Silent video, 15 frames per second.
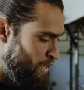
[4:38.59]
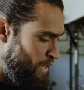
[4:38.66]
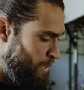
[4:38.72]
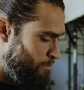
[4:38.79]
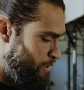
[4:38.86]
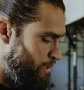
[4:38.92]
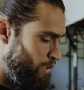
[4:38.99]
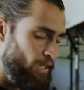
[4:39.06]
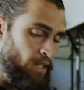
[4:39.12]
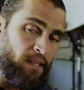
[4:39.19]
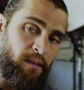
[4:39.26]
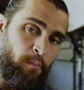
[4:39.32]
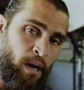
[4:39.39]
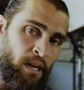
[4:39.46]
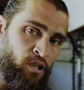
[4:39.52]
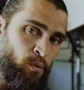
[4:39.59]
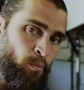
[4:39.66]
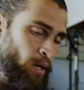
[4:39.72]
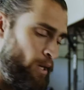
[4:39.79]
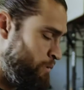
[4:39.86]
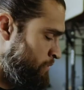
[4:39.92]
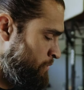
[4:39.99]
I'm gonna click the menu
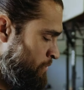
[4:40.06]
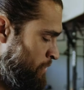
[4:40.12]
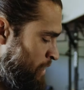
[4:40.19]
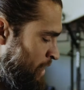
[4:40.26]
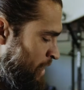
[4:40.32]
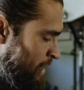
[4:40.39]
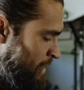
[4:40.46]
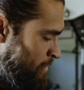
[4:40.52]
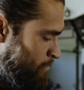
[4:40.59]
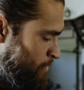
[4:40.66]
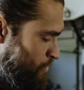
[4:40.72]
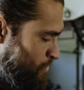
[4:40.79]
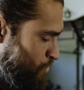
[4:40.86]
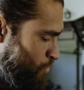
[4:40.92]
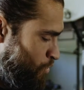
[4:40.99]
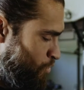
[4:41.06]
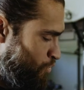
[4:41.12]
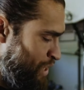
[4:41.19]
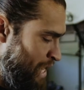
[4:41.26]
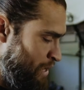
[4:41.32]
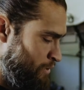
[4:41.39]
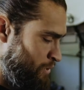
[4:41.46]
button, and I'm gonna scroll
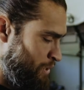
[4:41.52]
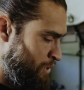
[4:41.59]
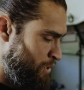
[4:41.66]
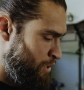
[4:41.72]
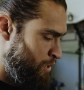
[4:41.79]
down